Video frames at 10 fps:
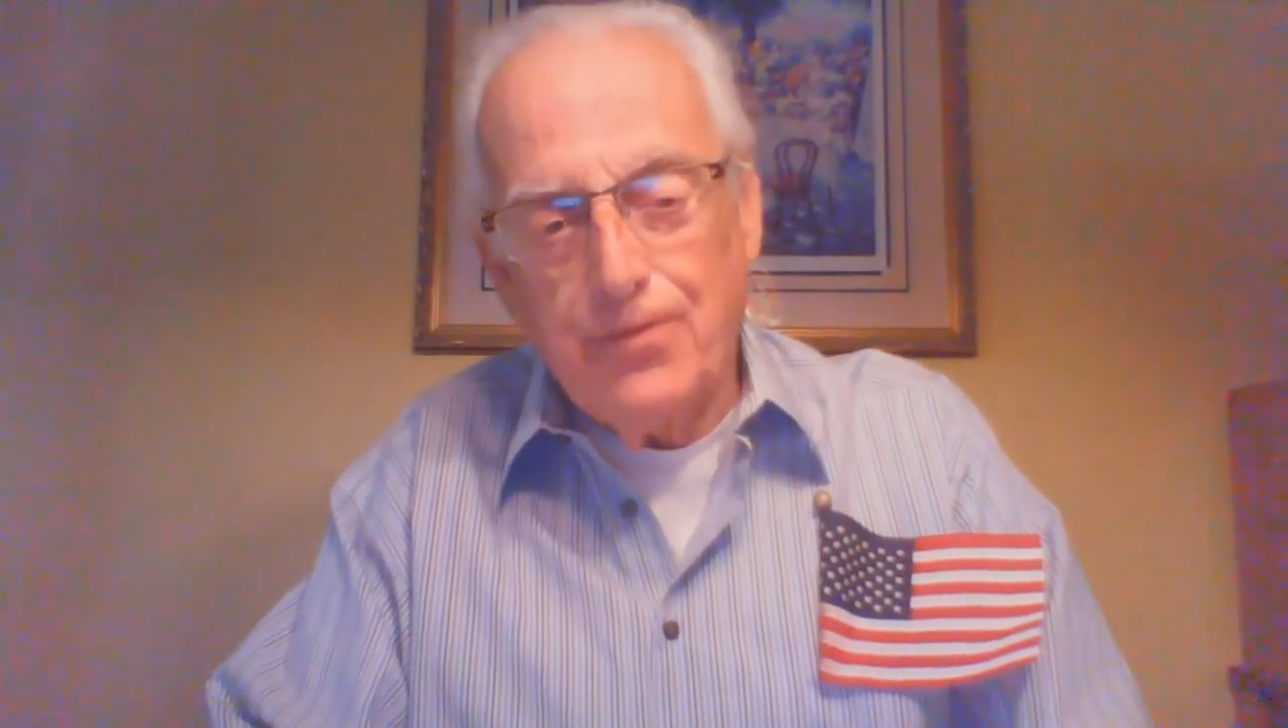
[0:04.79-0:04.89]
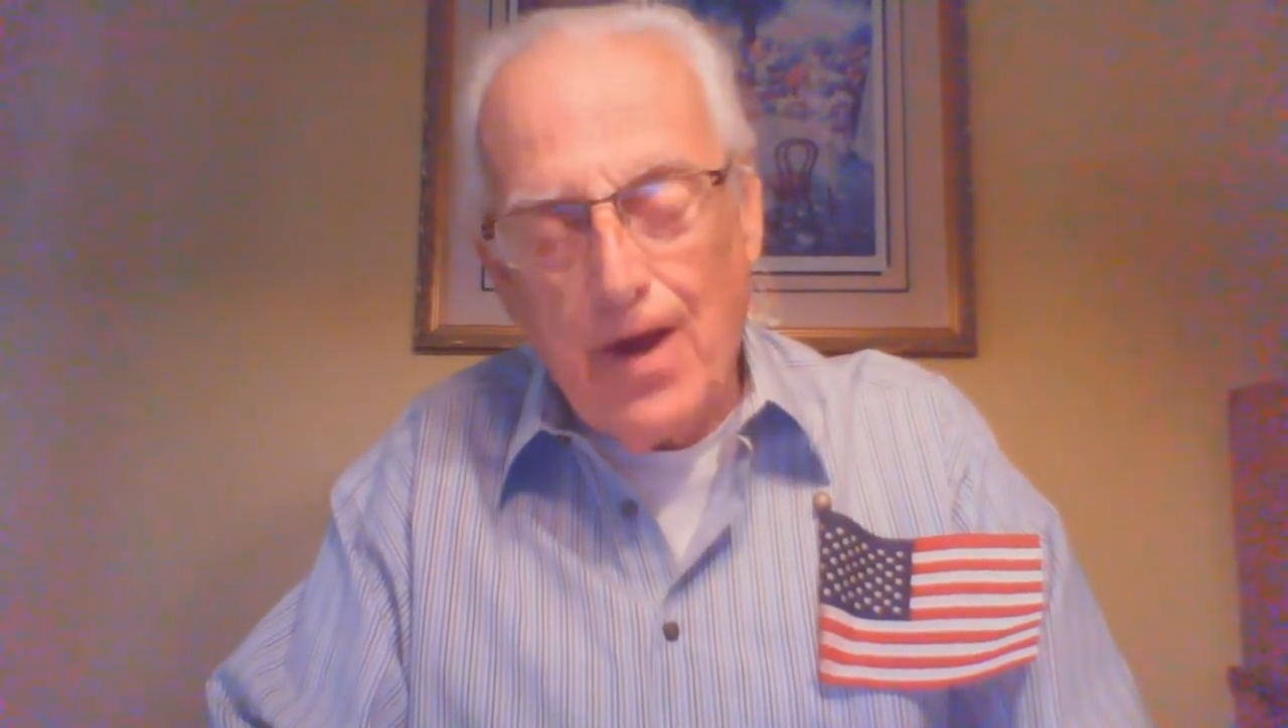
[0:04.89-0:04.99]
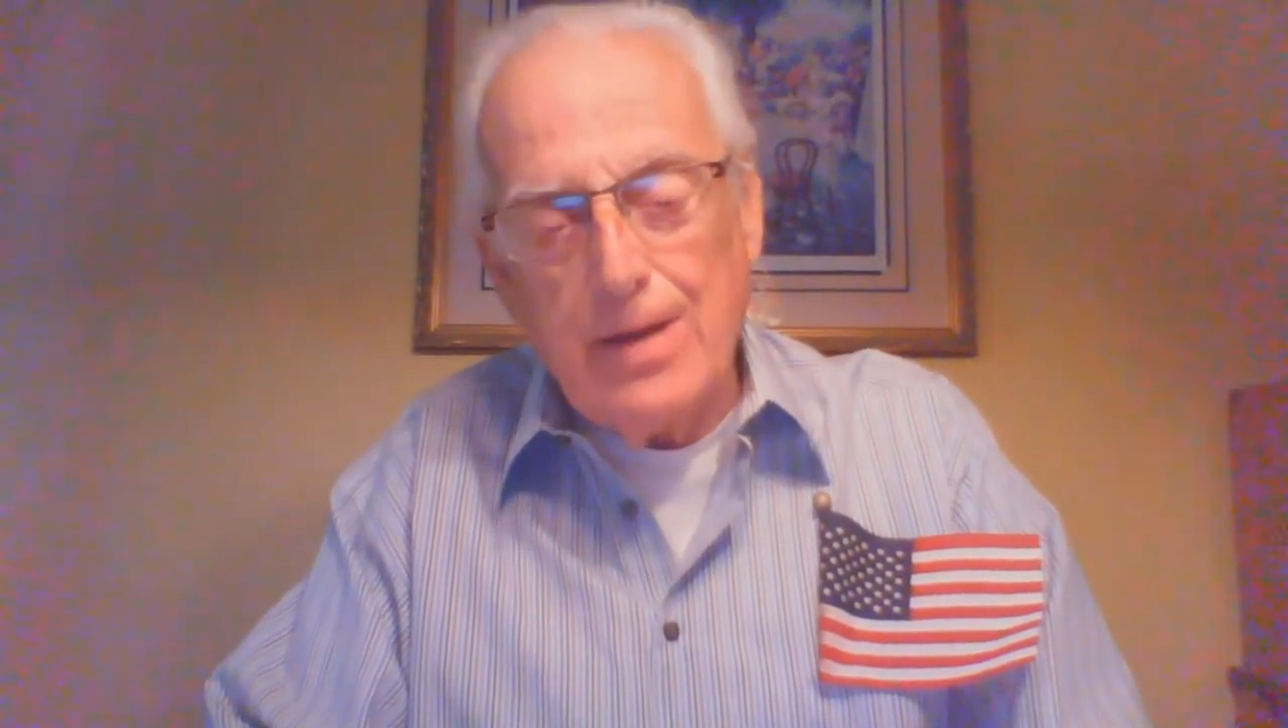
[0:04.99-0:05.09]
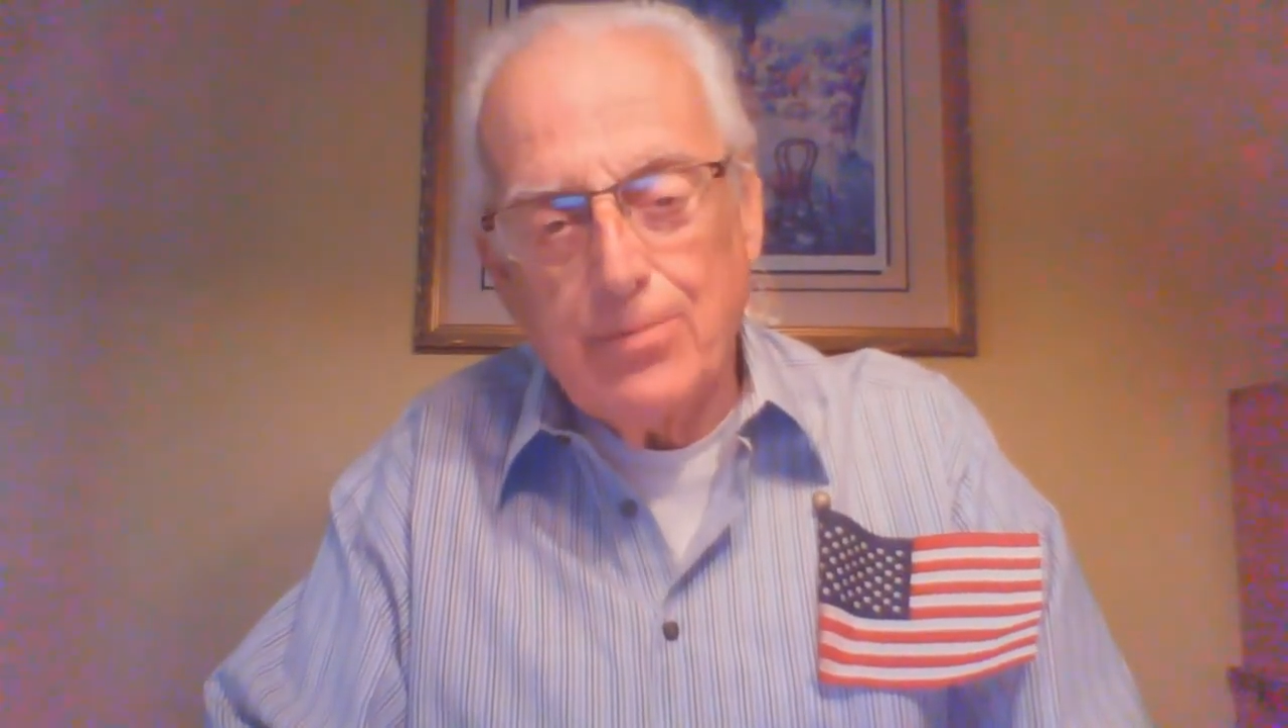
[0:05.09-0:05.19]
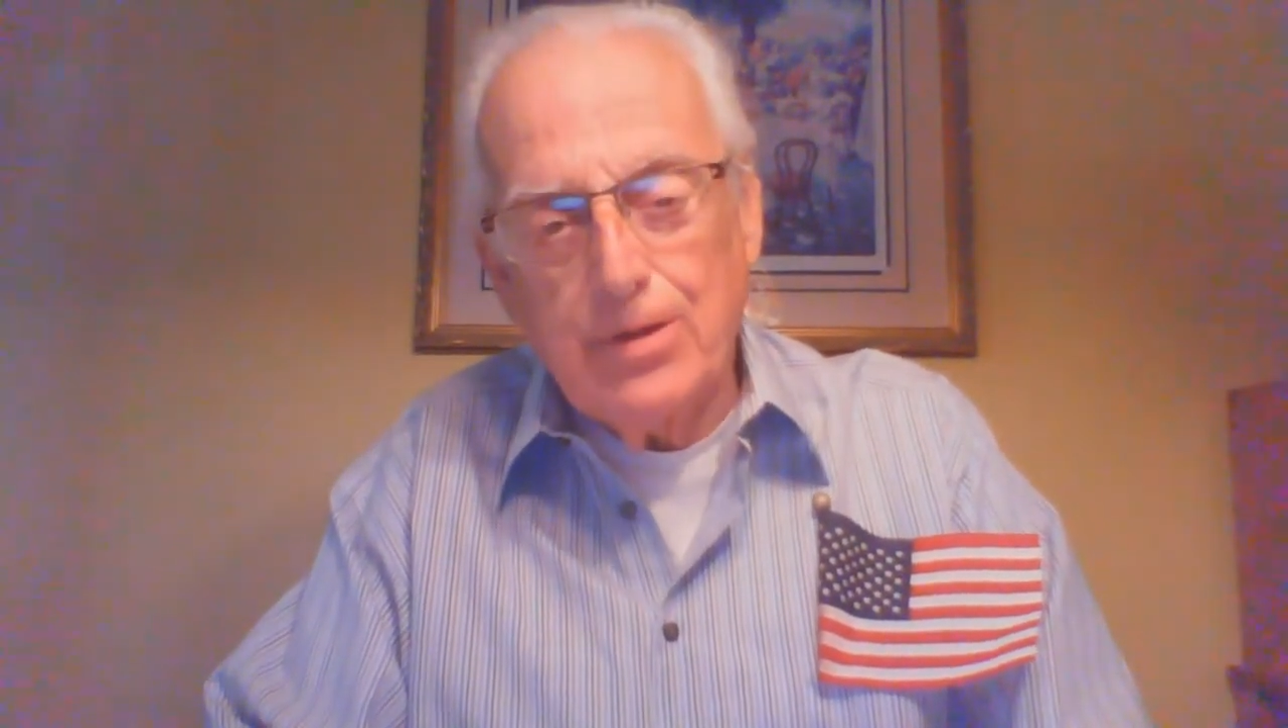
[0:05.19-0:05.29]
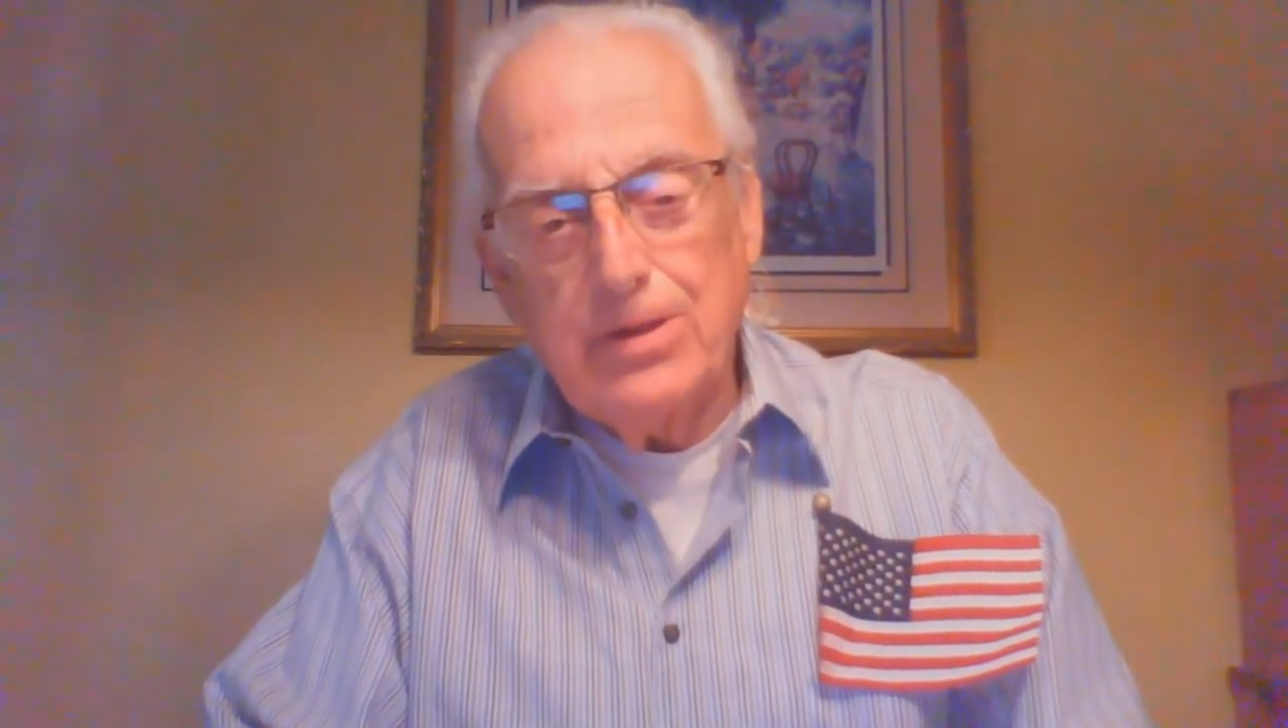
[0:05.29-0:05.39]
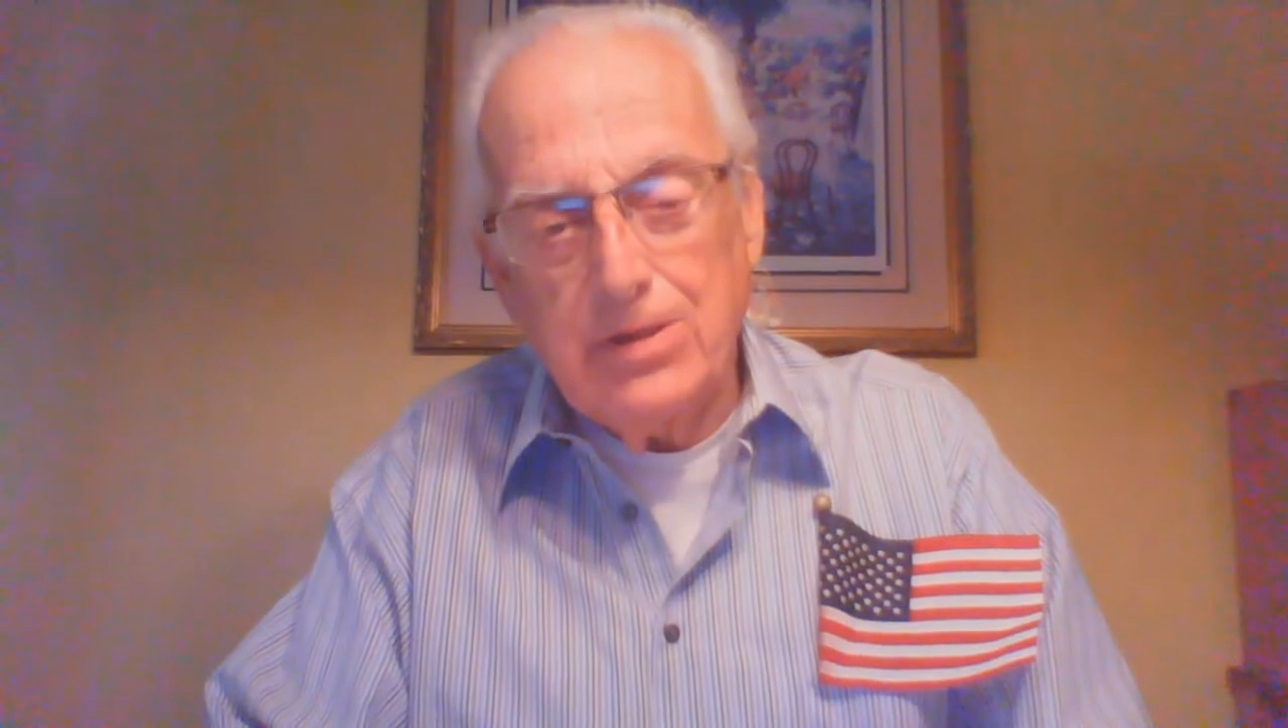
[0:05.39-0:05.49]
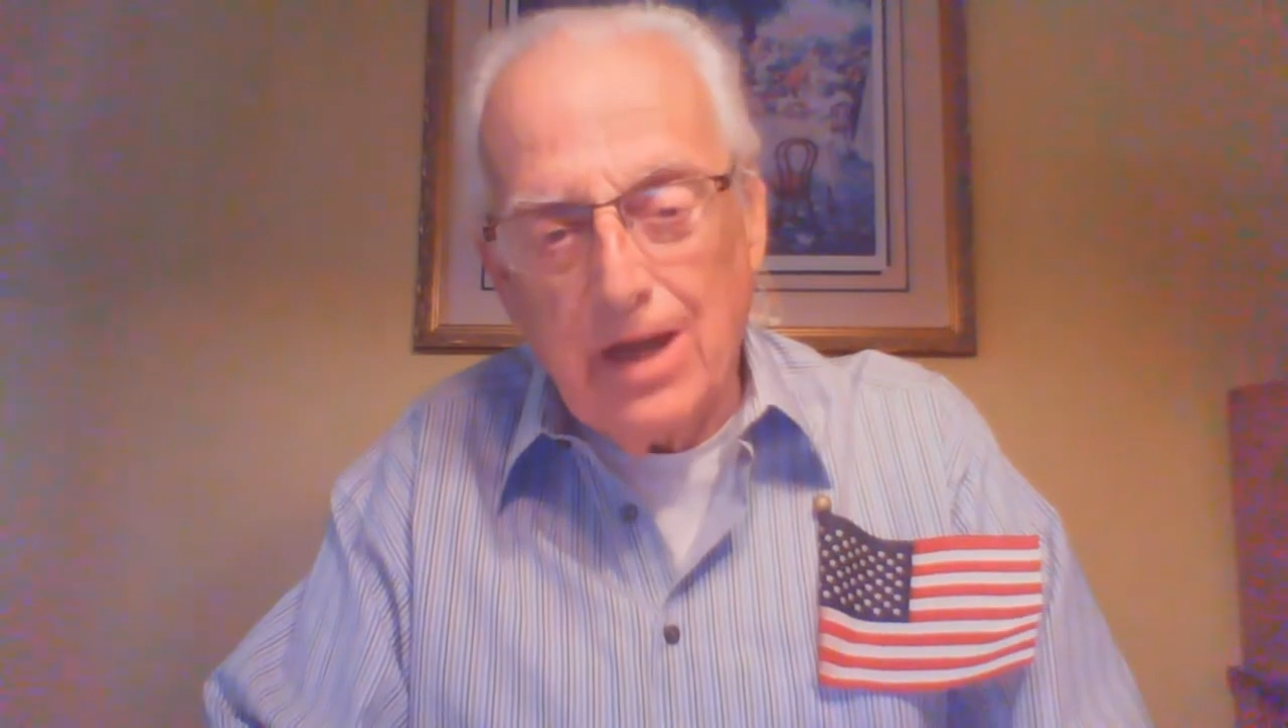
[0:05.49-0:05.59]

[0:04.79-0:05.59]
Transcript: vibrant